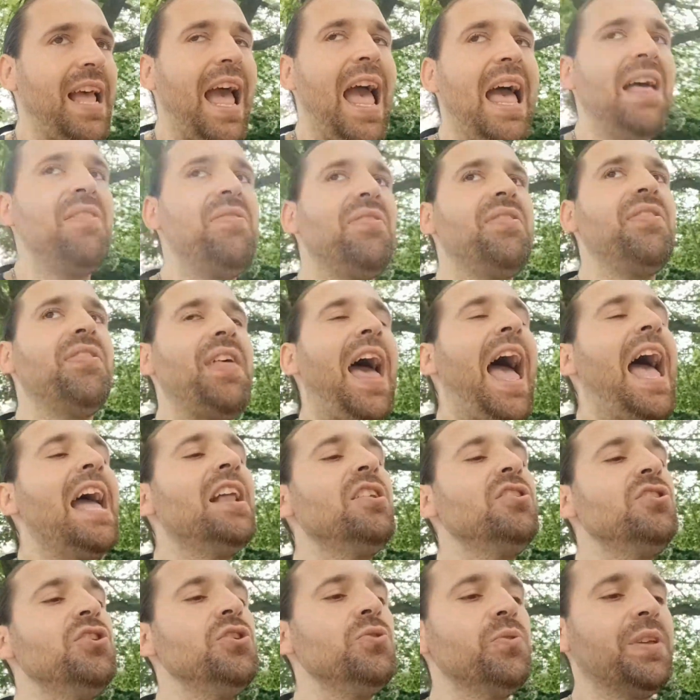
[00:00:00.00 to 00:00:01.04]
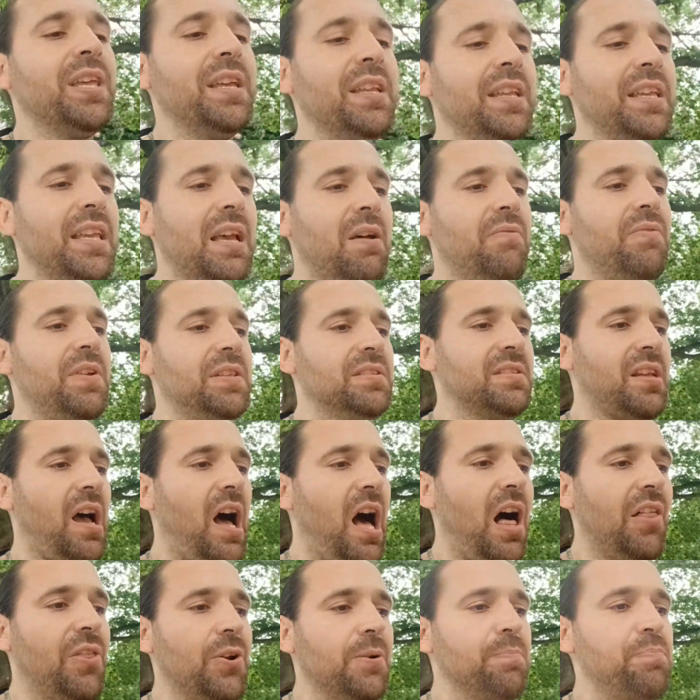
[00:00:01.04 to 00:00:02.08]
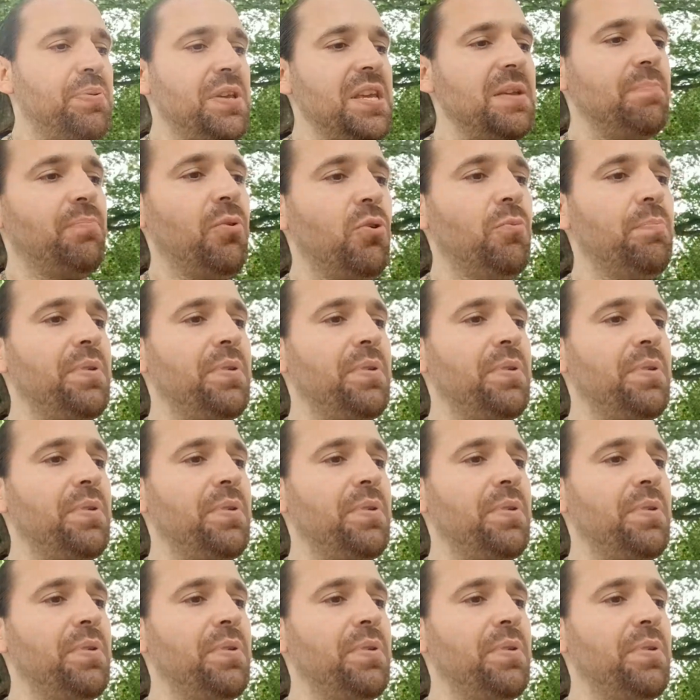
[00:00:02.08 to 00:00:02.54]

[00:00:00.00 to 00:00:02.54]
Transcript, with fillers: and then you can give it to other people